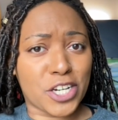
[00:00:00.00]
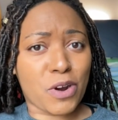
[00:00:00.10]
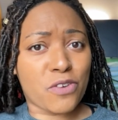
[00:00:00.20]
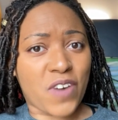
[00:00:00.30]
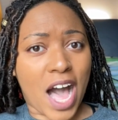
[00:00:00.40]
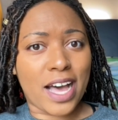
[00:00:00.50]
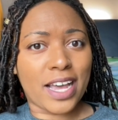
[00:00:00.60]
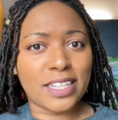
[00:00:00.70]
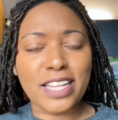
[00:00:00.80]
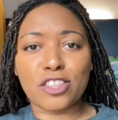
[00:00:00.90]
euro
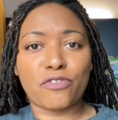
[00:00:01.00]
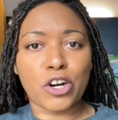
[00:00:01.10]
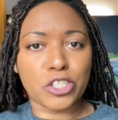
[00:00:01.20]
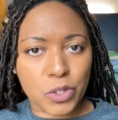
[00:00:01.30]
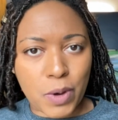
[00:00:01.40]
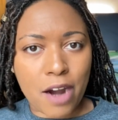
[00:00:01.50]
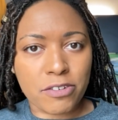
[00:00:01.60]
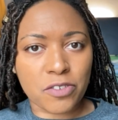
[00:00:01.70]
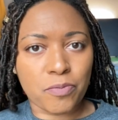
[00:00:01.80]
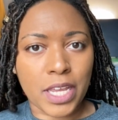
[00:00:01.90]
fine in like the first 2
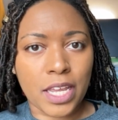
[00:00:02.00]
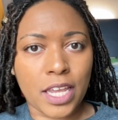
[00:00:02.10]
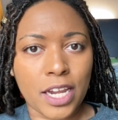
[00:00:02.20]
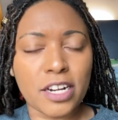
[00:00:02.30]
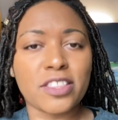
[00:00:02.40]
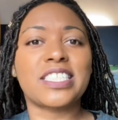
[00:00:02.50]
hours of being here.